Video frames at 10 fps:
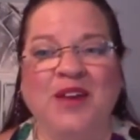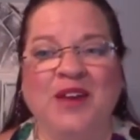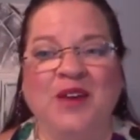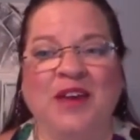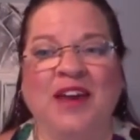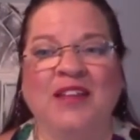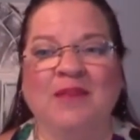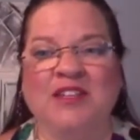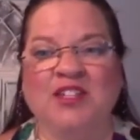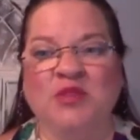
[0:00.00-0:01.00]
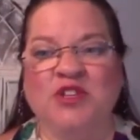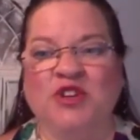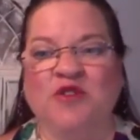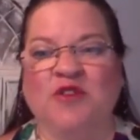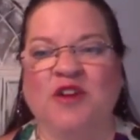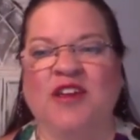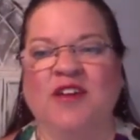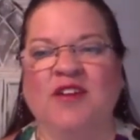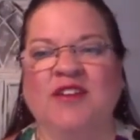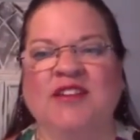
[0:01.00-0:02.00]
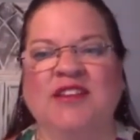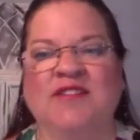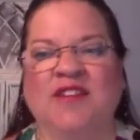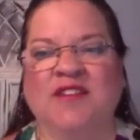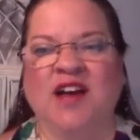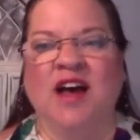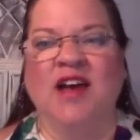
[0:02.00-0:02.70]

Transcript: Okay, let me switch over here and see if I've got